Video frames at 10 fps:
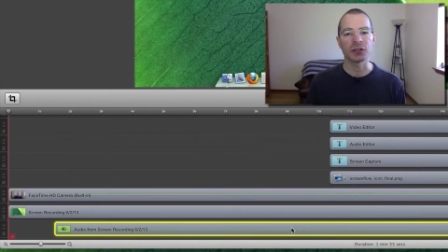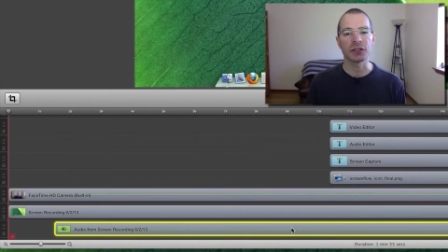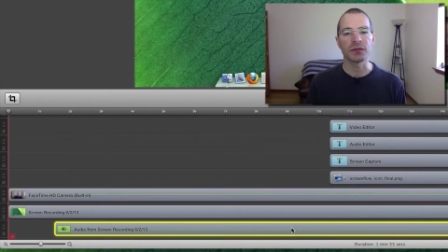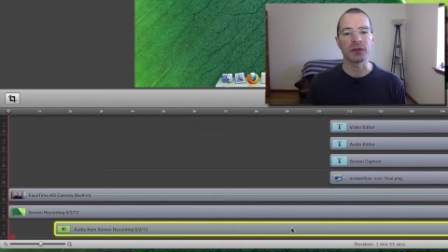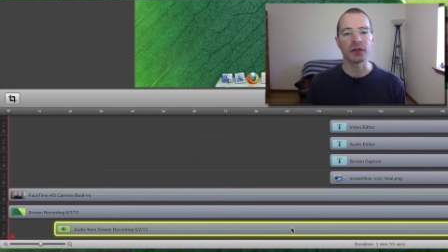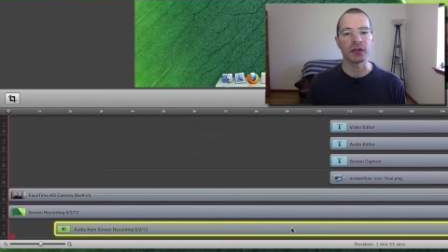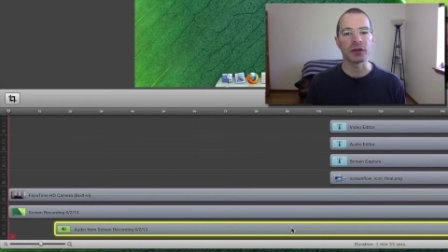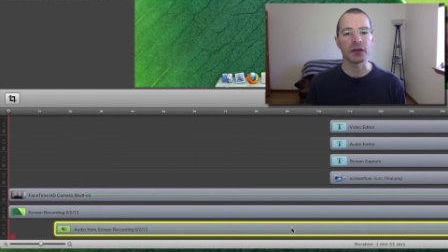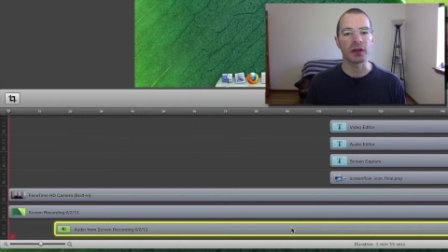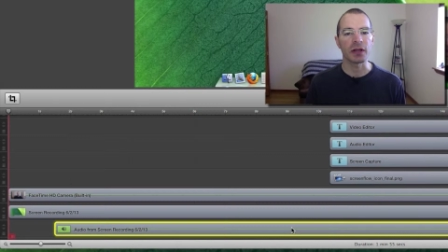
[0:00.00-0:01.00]
shifted it
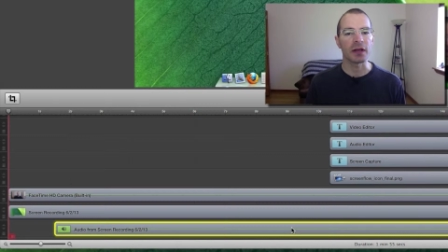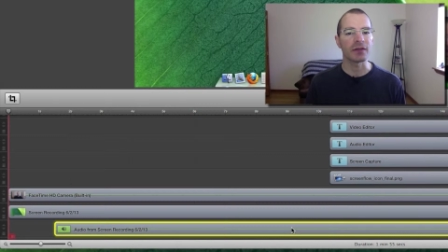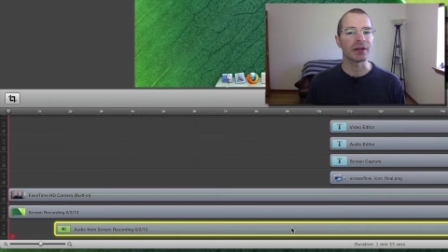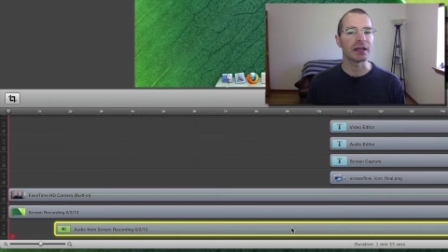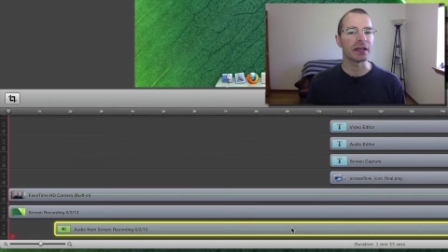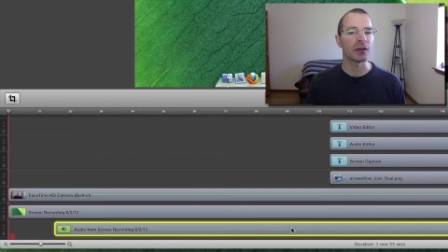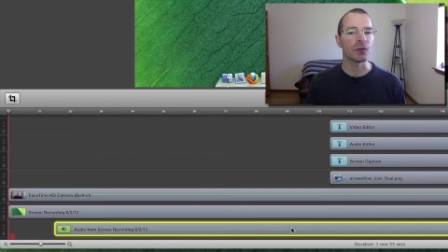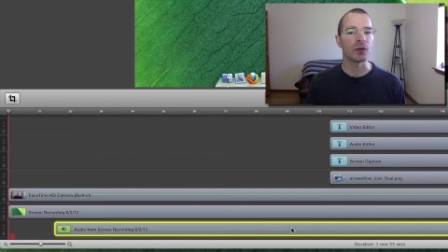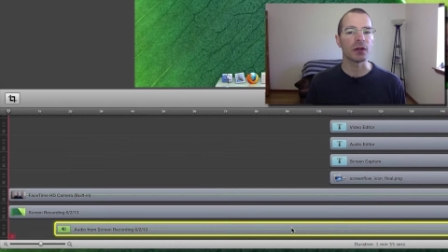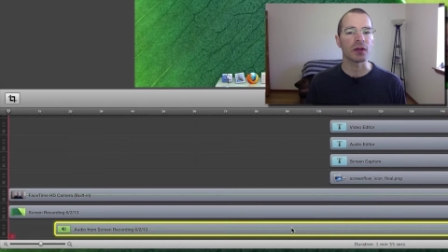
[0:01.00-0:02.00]
to the left and I
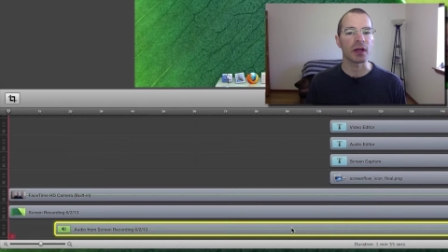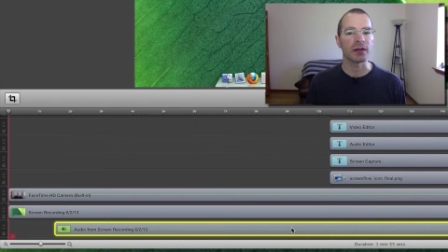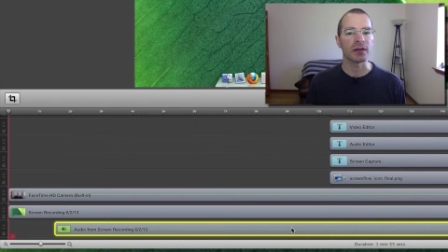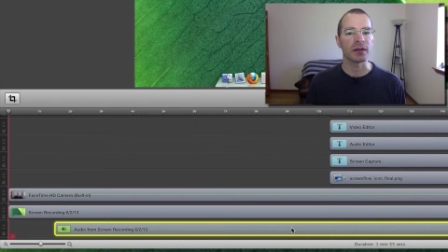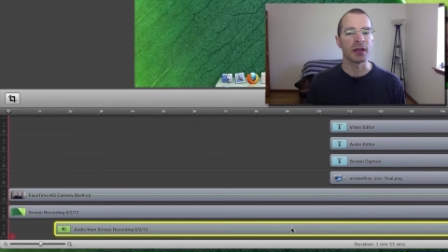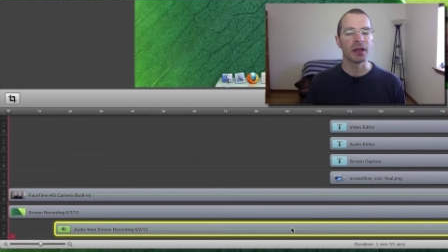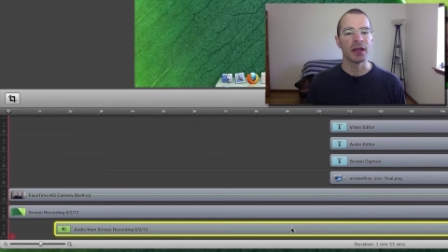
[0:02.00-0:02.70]
didn't realize it,